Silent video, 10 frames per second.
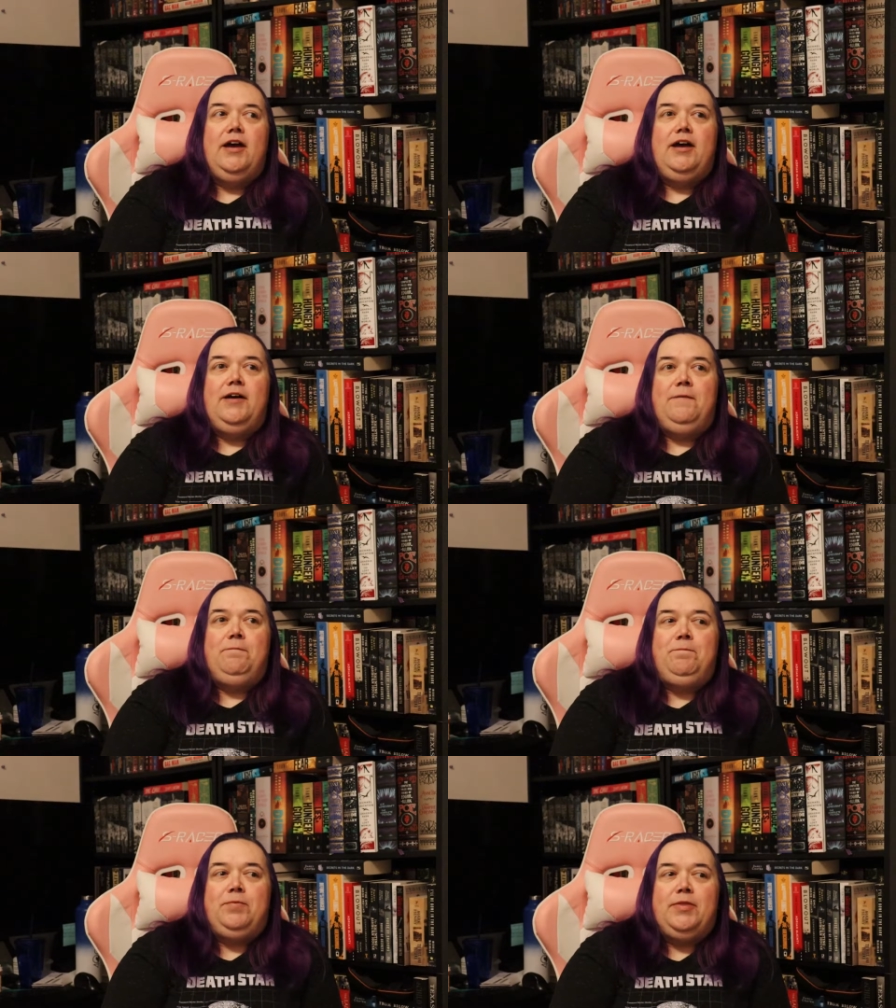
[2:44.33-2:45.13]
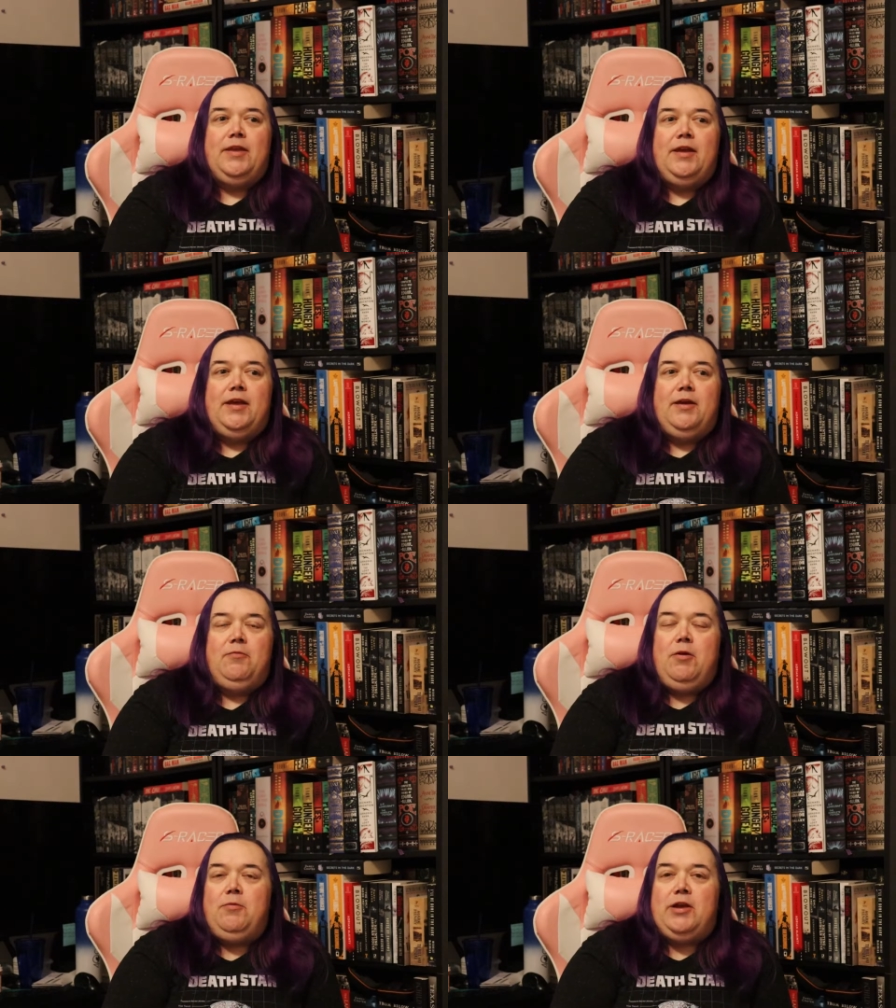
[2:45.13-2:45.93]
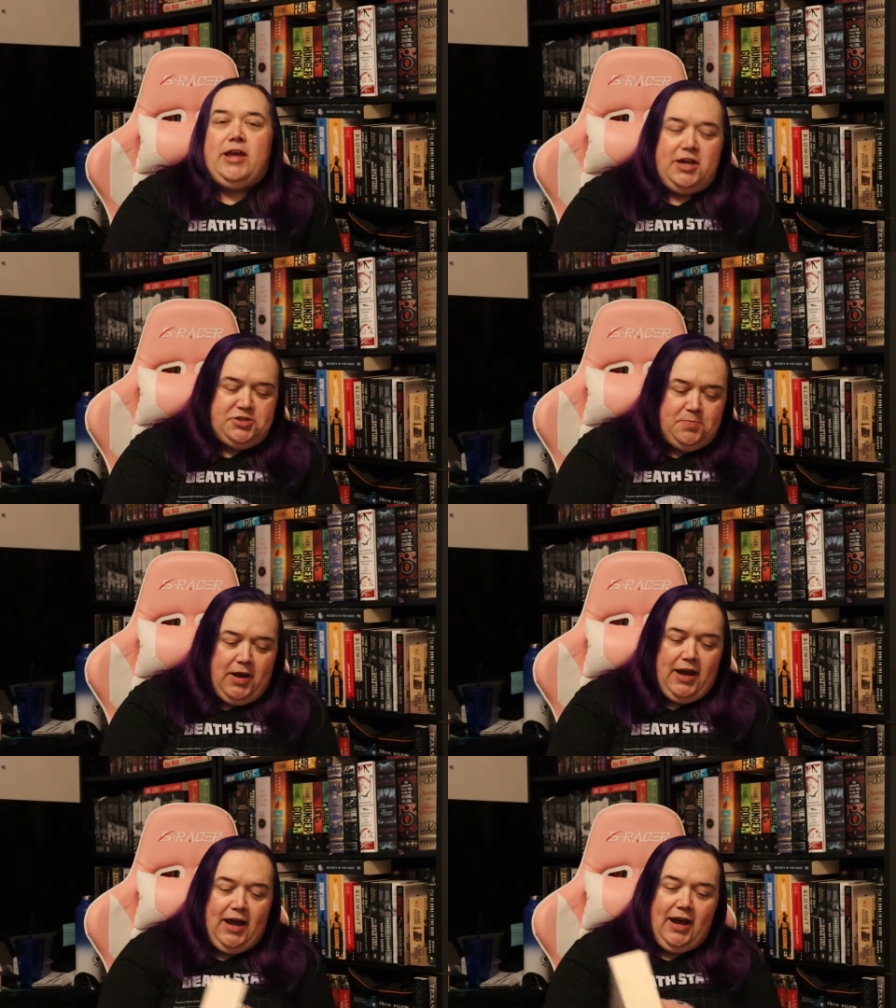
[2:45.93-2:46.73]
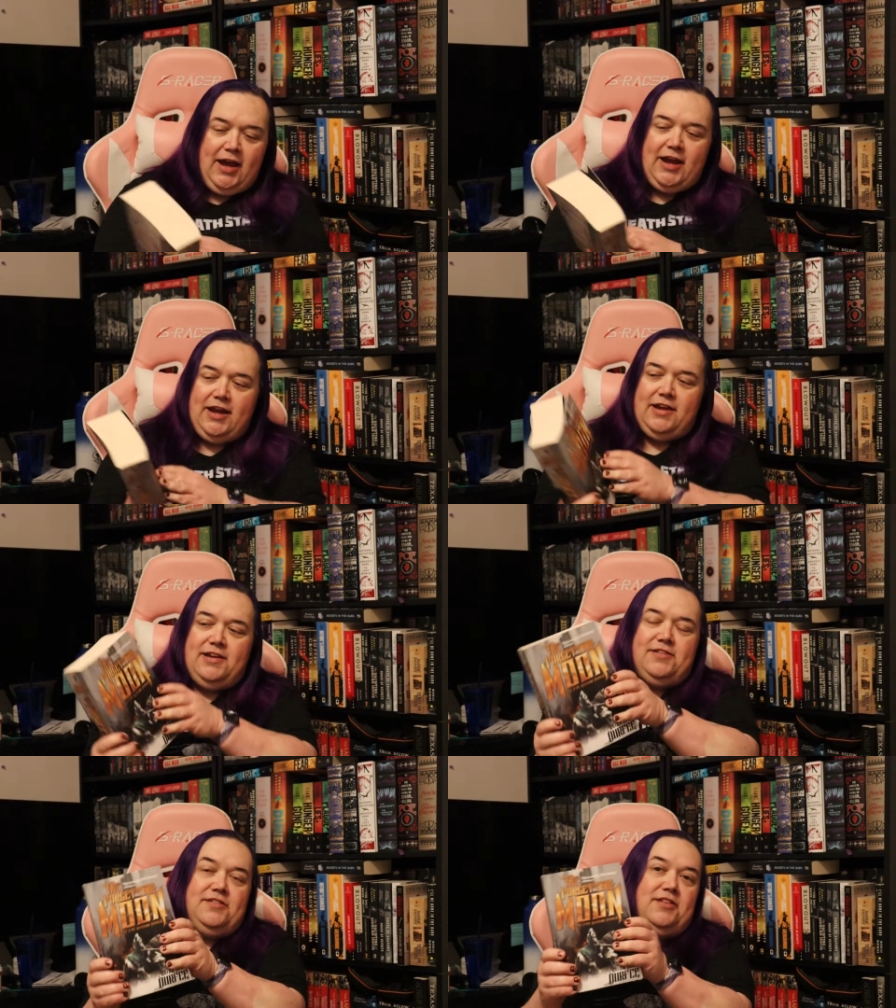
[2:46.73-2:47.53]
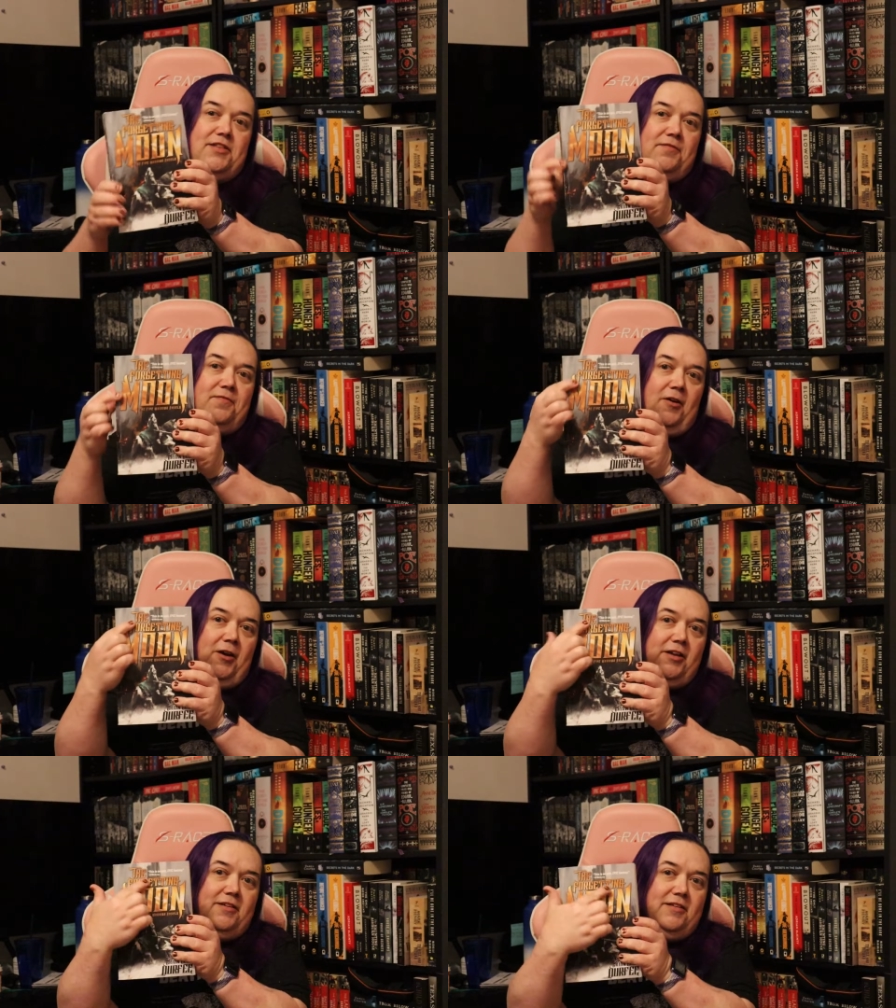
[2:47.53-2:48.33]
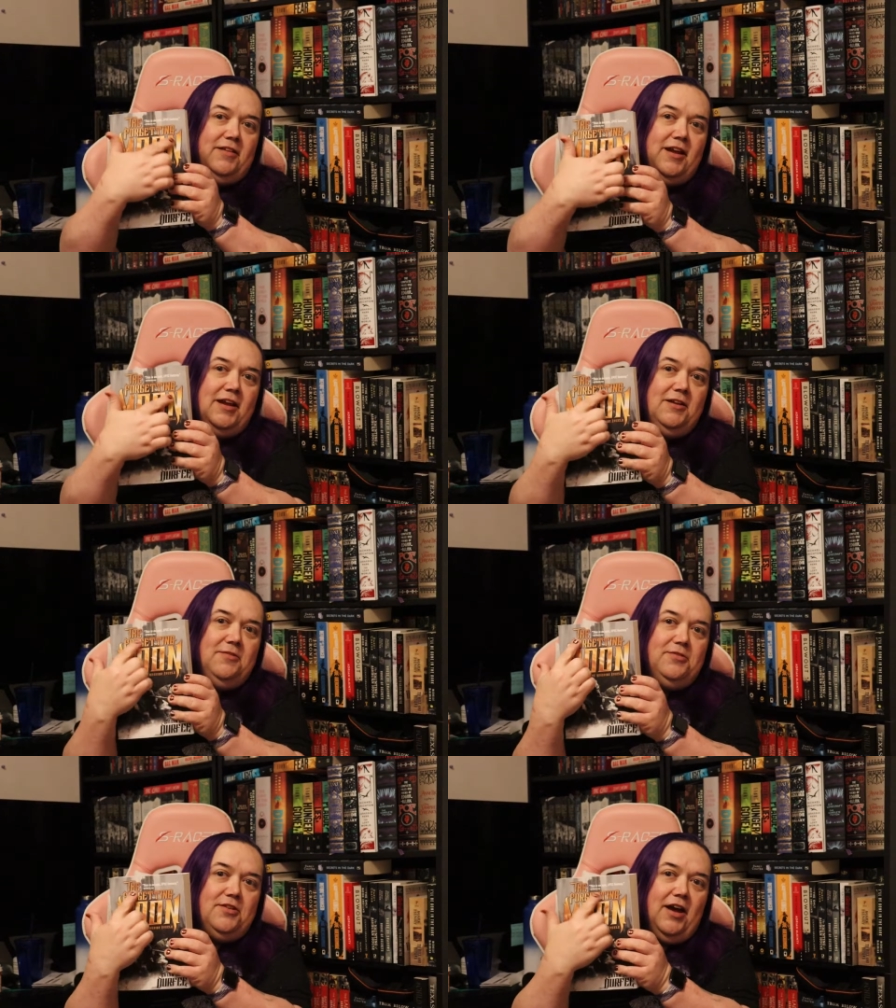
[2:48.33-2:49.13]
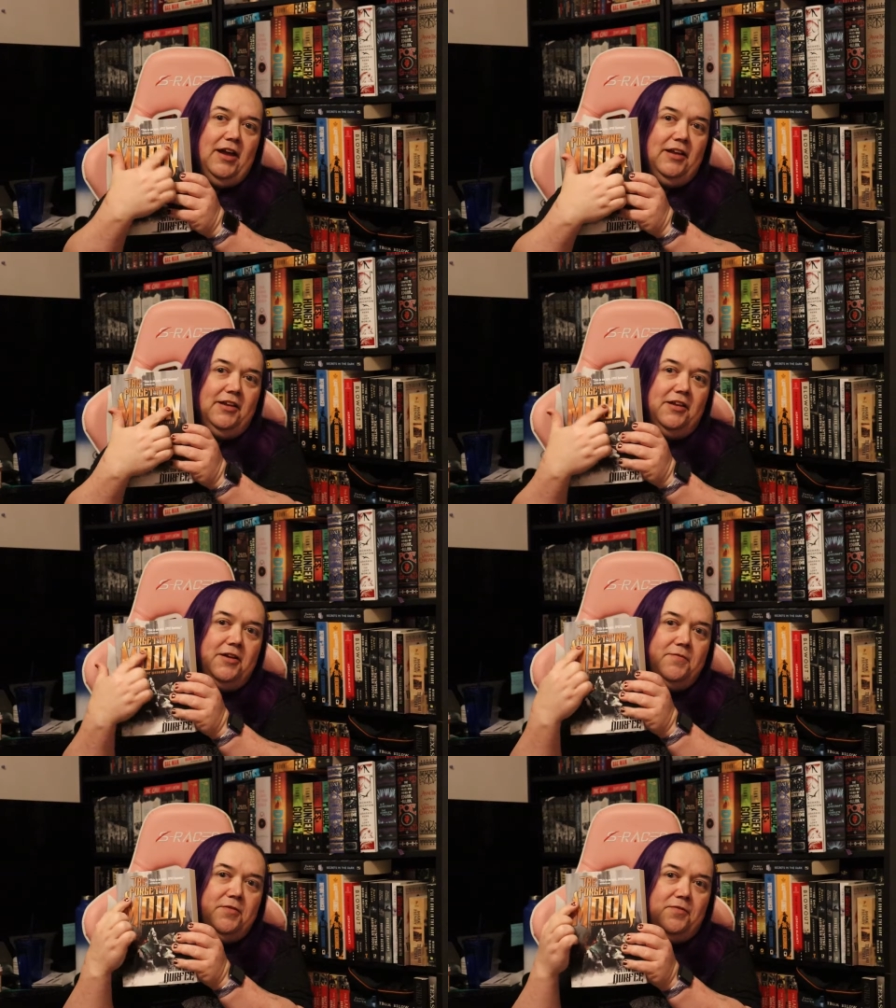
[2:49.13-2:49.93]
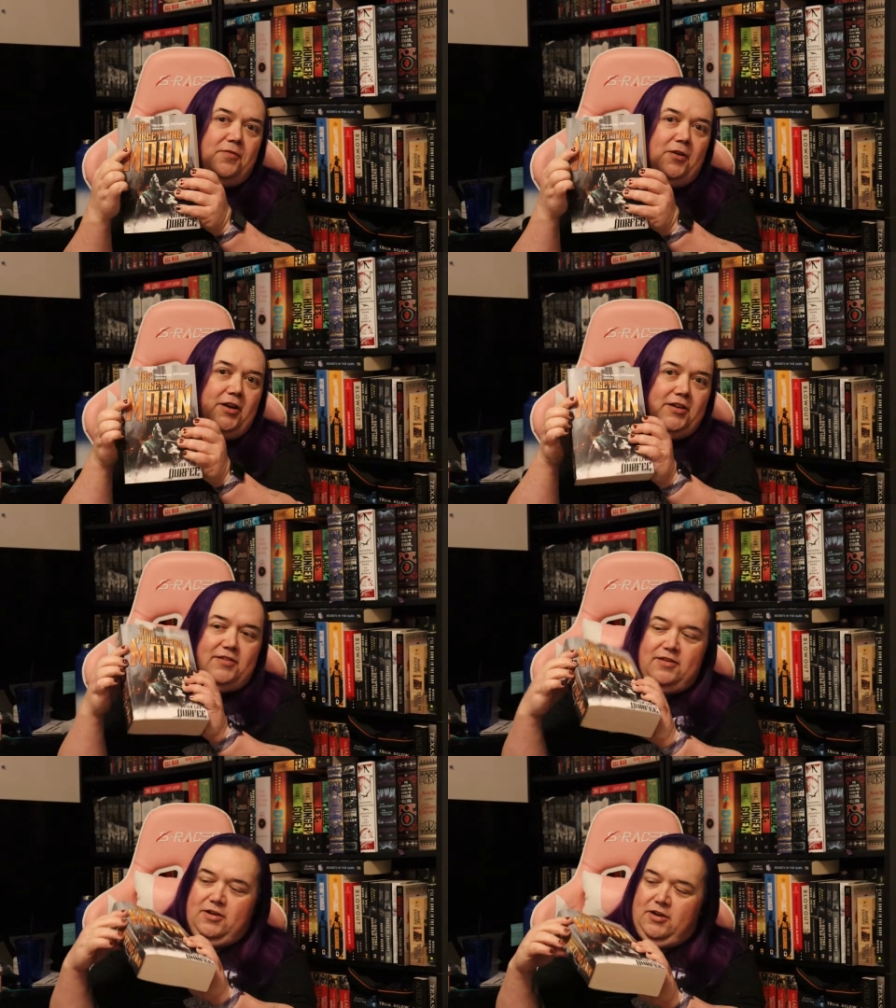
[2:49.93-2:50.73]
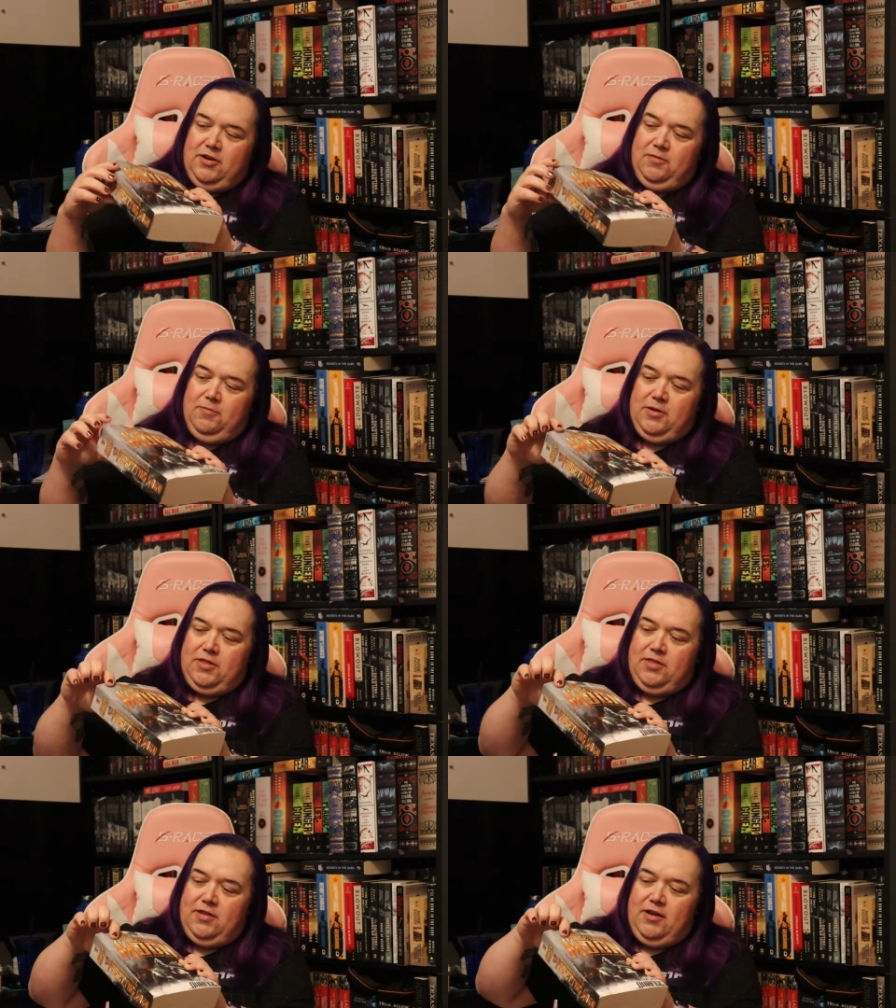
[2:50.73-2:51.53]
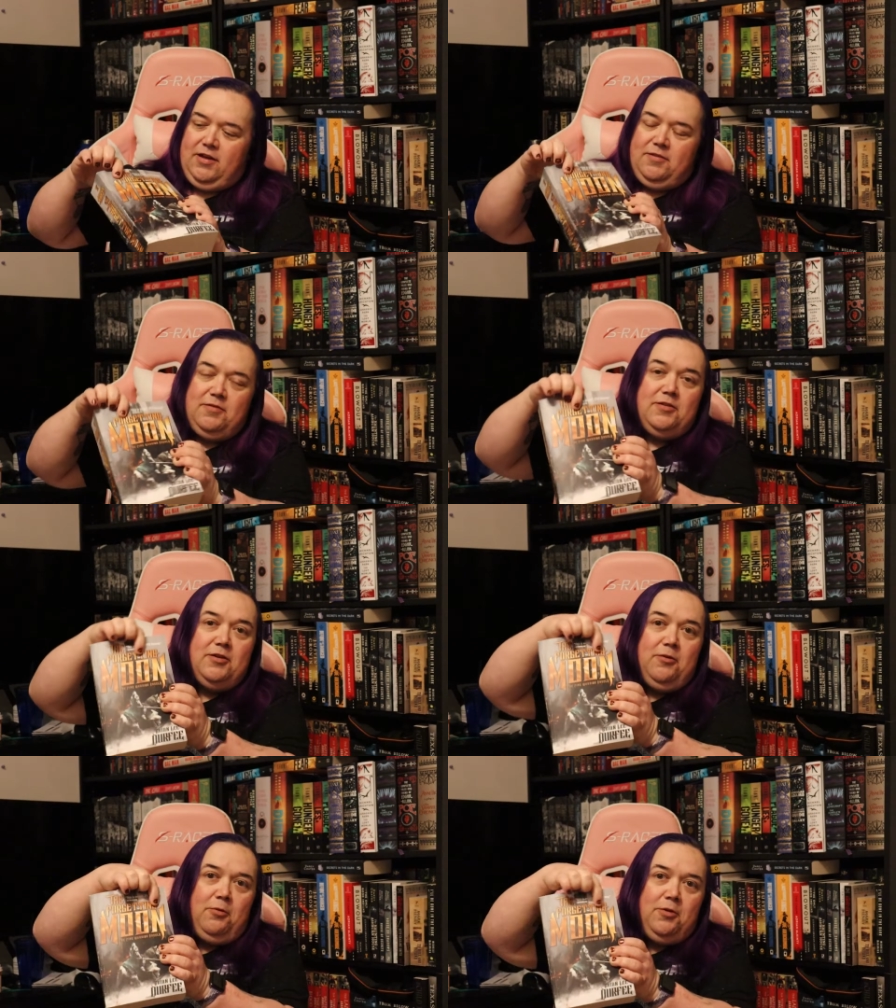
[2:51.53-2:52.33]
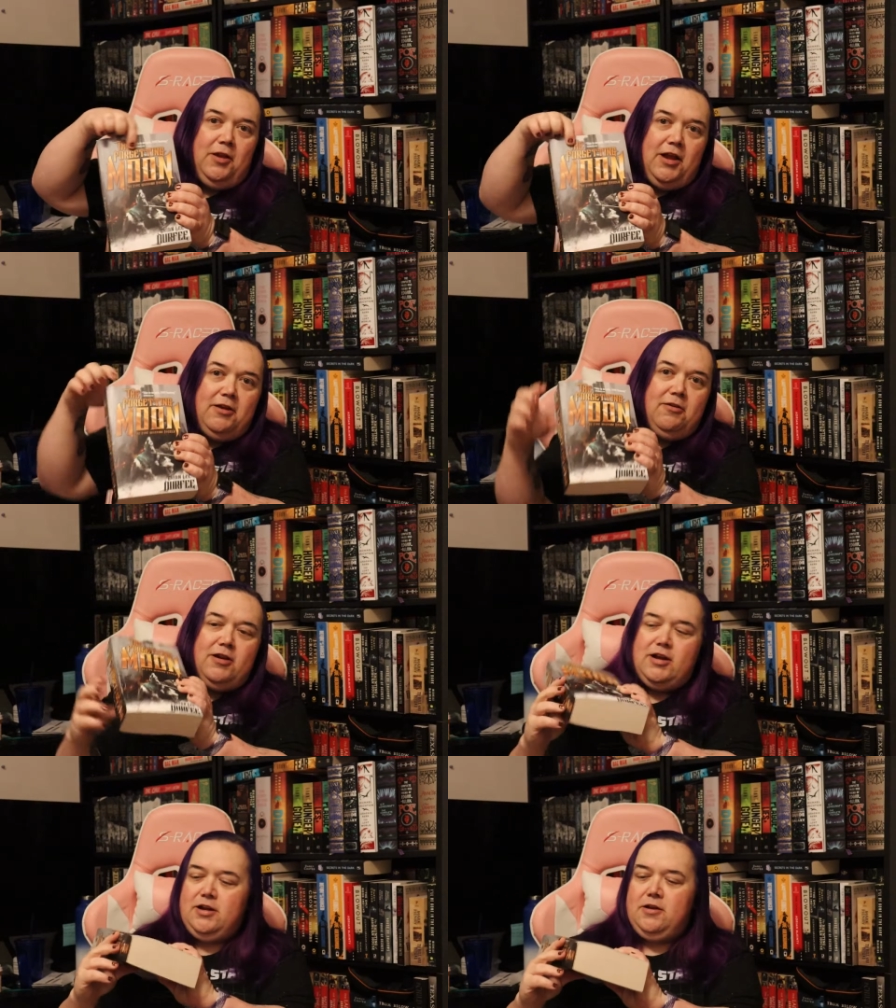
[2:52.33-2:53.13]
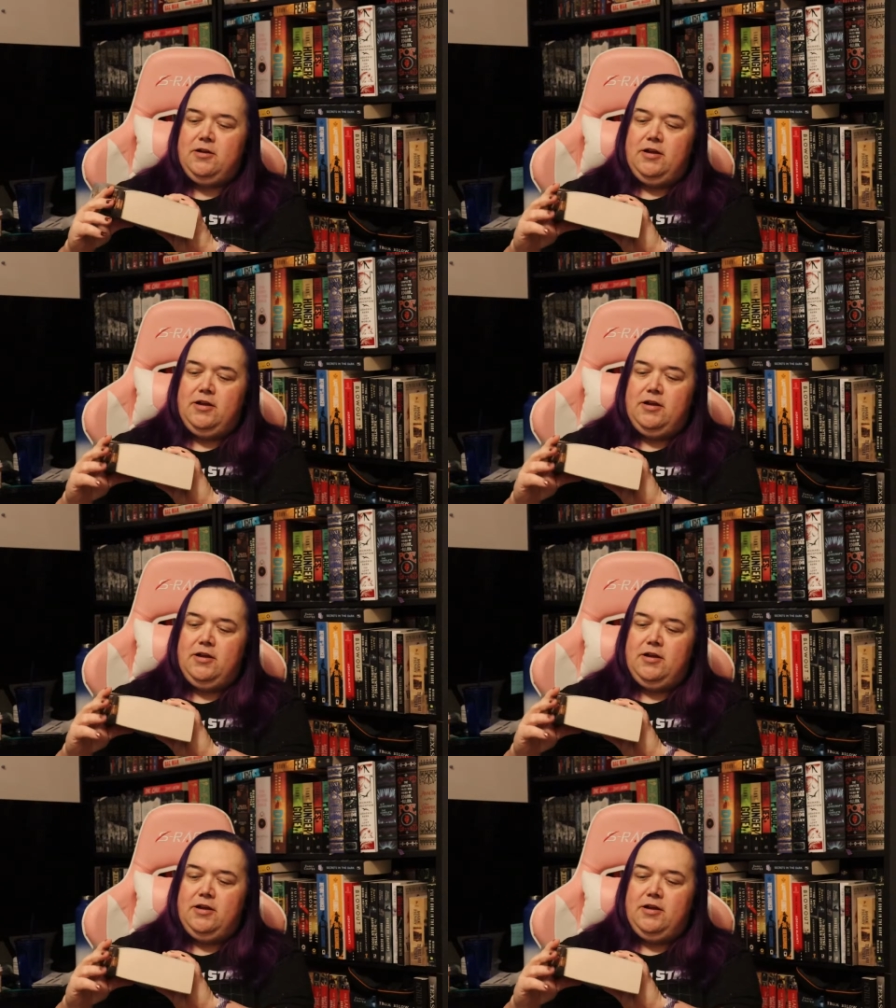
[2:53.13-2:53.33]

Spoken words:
what would catch my eye is the font that he used. I love the font with the gold lettering.